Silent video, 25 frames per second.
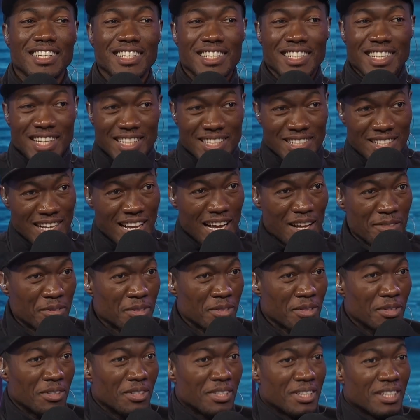Yes,
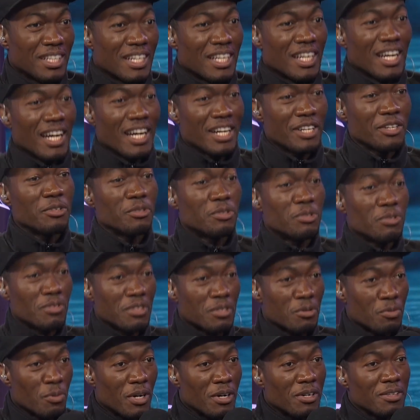absolutely. You too
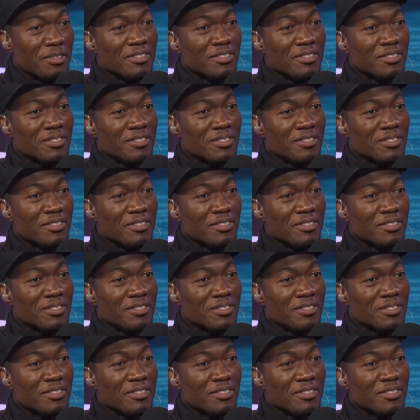as well.